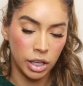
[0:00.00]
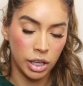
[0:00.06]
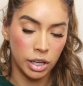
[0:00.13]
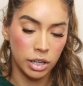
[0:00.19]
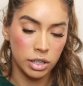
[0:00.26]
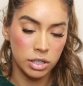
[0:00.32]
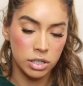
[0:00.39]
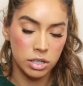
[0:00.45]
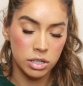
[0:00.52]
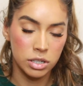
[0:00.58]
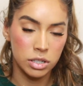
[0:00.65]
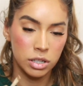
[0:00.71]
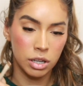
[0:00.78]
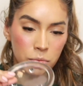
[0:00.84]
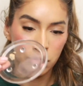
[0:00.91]

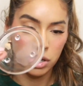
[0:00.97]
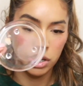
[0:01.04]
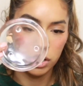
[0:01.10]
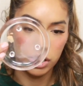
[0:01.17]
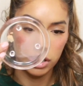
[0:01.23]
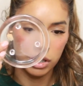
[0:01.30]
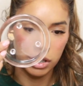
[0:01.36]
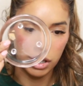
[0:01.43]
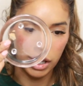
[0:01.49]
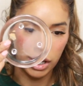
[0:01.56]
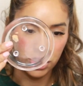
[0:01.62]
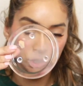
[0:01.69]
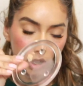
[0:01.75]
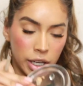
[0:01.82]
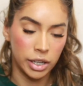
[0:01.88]
and I'm going to
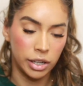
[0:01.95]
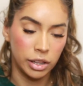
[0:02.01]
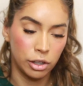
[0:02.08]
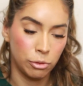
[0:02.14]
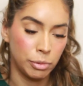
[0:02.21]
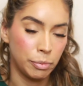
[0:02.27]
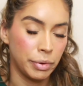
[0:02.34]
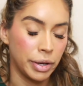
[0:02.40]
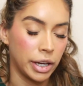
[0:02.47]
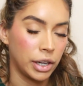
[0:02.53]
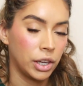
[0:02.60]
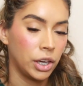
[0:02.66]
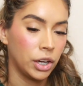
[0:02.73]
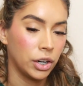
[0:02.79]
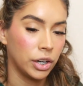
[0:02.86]
actually add it a little bit back
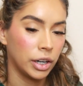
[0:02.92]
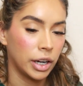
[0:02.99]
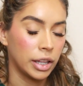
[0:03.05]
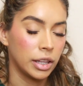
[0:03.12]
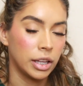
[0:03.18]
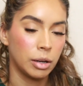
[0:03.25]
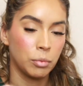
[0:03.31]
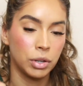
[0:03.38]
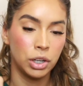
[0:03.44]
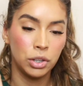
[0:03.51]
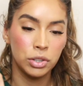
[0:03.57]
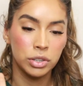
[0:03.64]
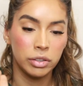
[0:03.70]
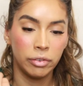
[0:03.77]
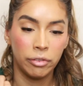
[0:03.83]
here, and then I'm going to
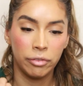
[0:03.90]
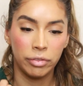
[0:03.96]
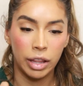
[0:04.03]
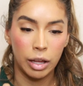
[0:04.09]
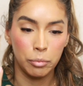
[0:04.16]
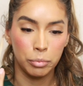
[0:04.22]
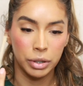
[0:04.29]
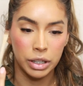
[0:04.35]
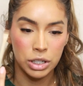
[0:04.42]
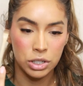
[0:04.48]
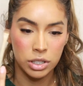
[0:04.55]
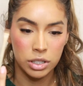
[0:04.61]
use a flat brush.